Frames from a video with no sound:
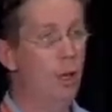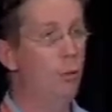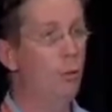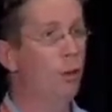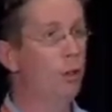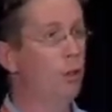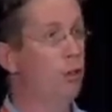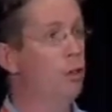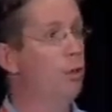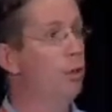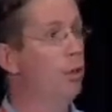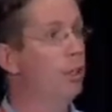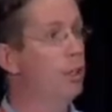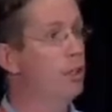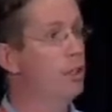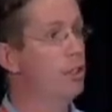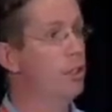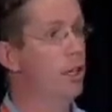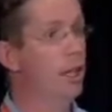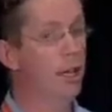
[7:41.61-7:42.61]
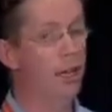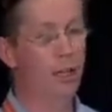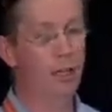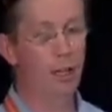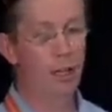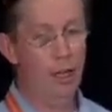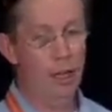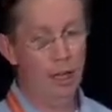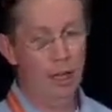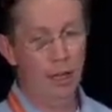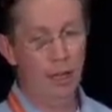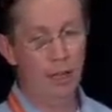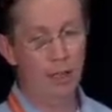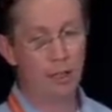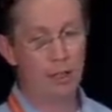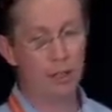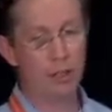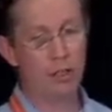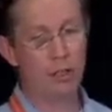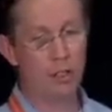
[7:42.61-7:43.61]
What you're doing instead
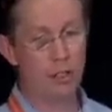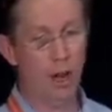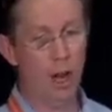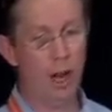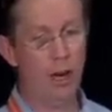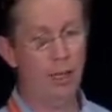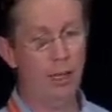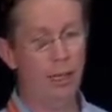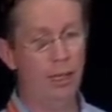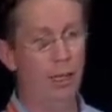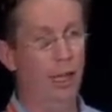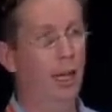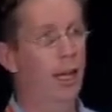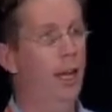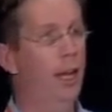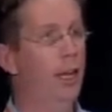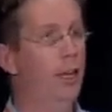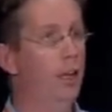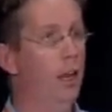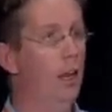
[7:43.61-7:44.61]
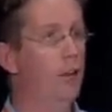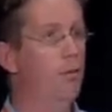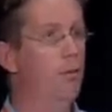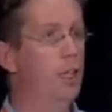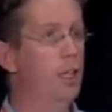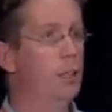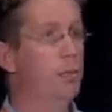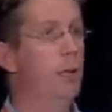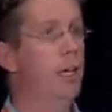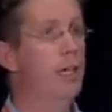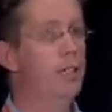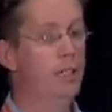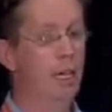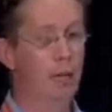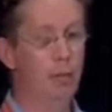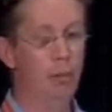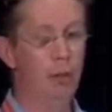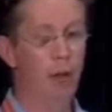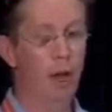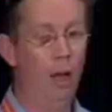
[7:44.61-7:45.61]
is signing a REST-based
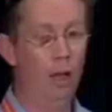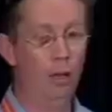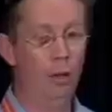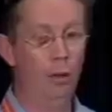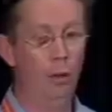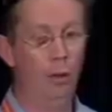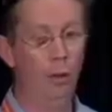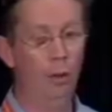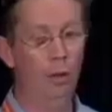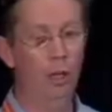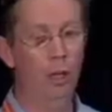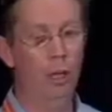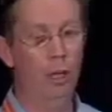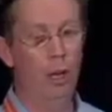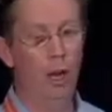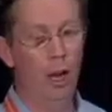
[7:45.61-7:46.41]
API call